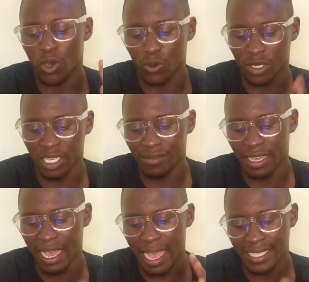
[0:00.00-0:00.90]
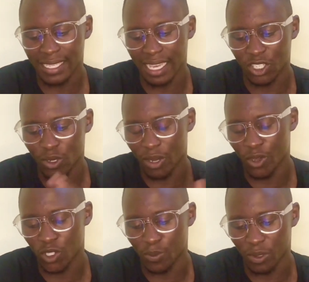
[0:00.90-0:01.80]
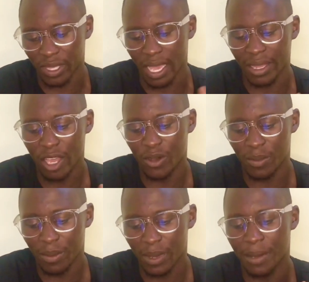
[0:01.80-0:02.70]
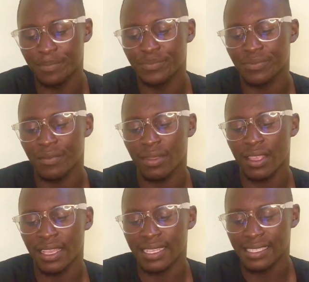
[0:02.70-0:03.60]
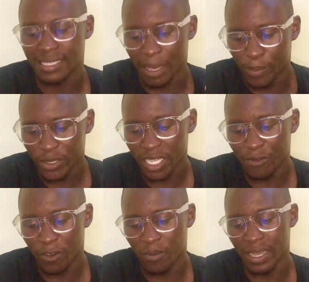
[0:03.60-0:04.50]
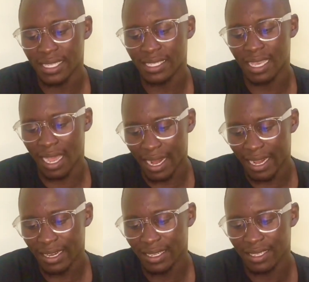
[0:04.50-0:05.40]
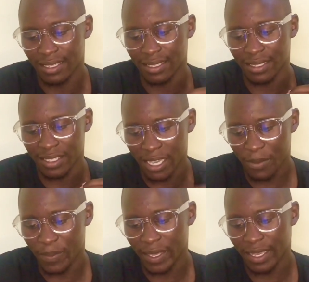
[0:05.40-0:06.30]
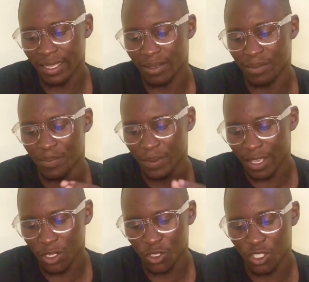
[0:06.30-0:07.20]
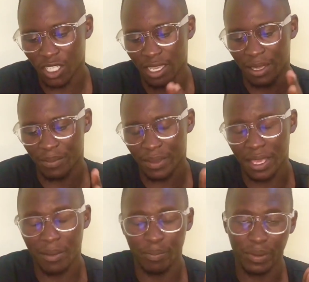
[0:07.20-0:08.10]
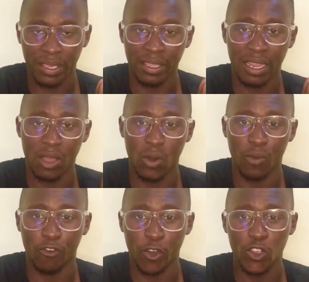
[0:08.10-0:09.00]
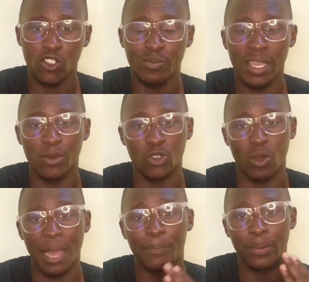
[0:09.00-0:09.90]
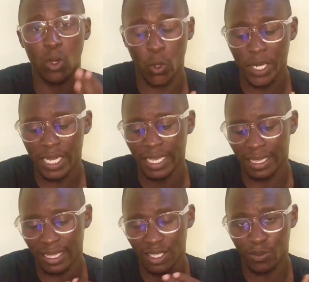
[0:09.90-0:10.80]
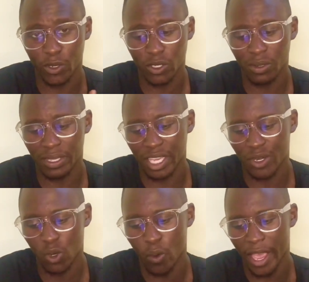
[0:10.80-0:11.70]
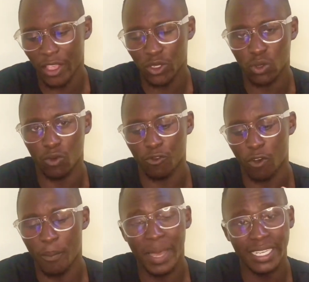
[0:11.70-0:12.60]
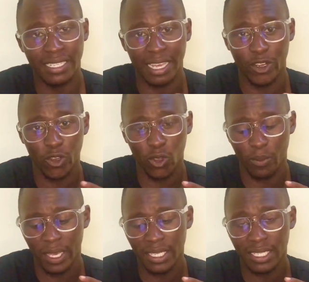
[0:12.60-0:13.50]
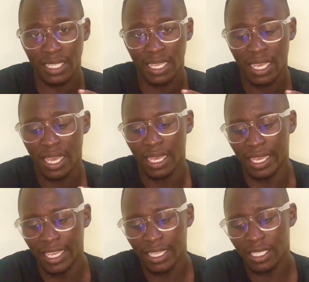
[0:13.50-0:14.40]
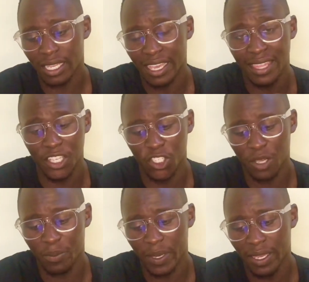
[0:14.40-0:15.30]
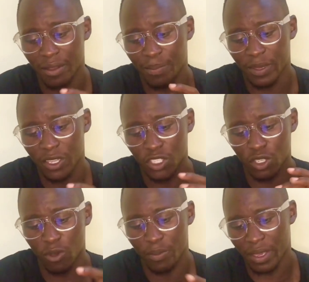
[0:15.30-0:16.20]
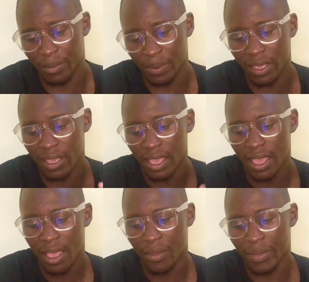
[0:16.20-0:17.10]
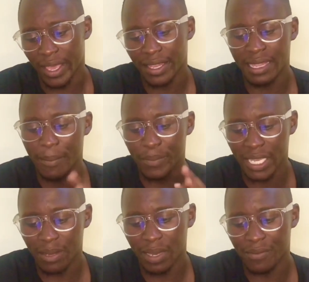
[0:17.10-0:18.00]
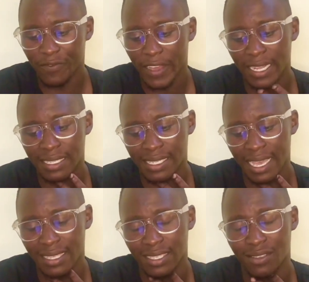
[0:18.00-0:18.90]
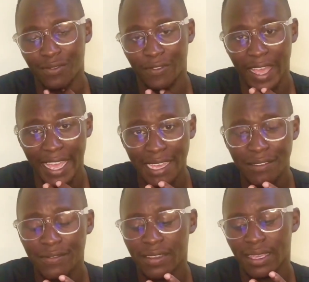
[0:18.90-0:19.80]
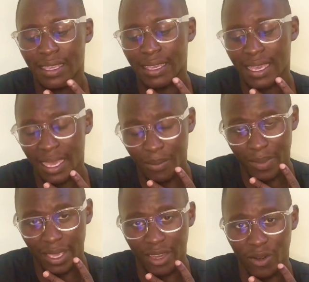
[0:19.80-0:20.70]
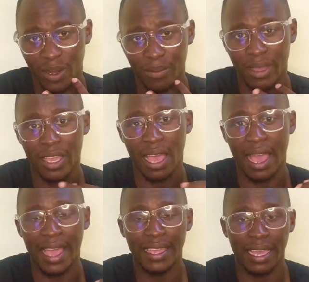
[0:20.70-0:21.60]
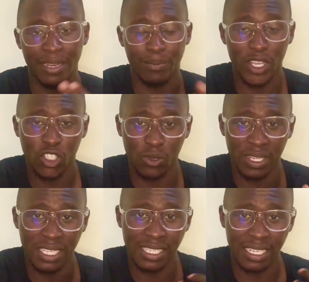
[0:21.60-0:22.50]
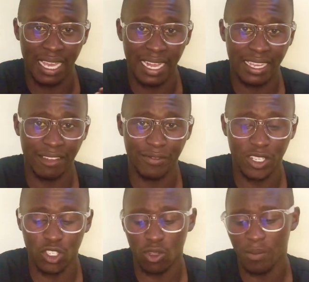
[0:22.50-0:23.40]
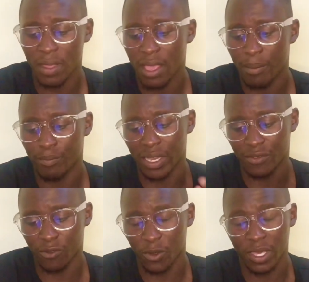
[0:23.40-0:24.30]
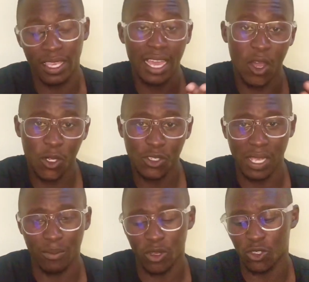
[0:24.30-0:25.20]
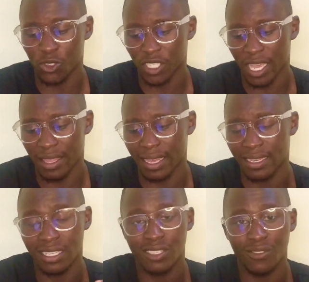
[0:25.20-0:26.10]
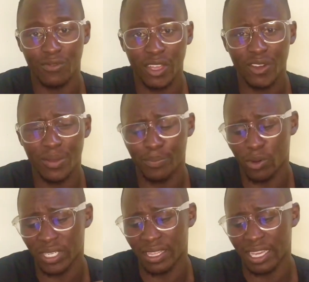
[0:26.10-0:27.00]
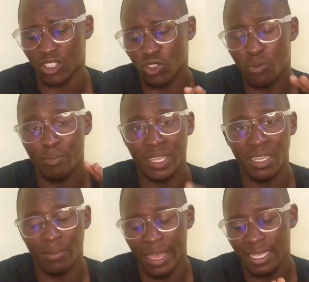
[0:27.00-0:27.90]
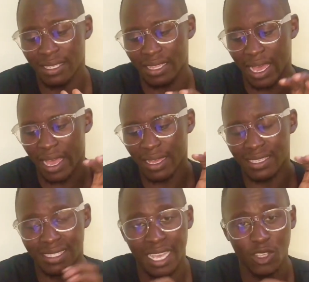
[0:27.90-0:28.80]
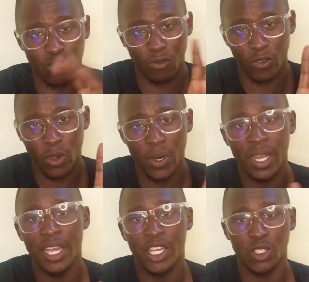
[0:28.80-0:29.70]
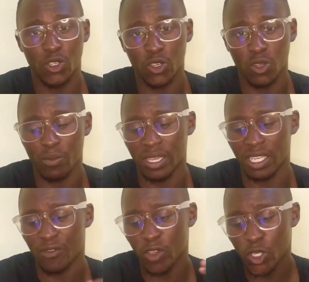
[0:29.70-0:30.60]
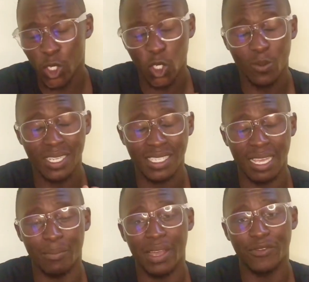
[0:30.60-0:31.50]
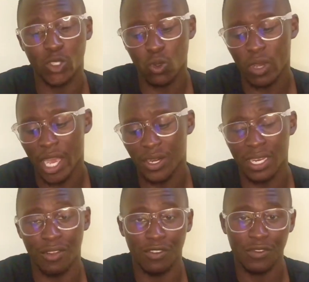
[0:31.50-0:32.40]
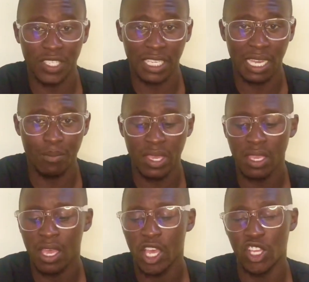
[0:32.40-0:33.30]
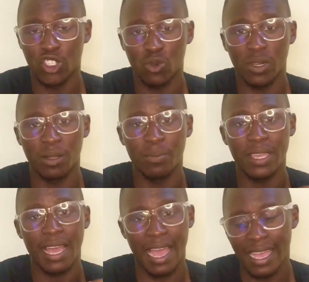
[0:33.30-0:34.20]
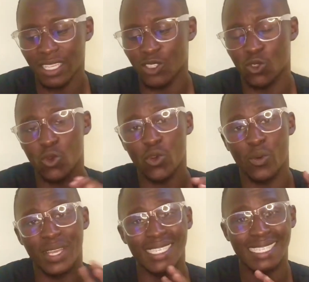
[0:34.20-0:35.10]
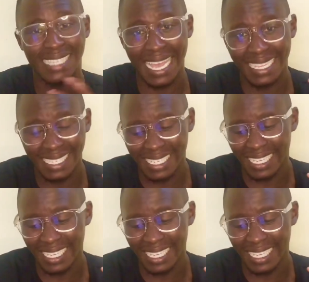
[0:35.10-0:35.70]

whatever answer that you are going to put there. Now remember, supported formats are JPEG, PNG and BMP. Now for you to be able to upload in this portal, they require you to format the documents in either JPEG, PNG or BMP. Then the minimum file size is 5 KB. Remember, I had mentioned this in the earlier video, but for here also I'm going to share that it's very important that you minimize the size of your document. If your document is above 250 KB, you will be asked to resize it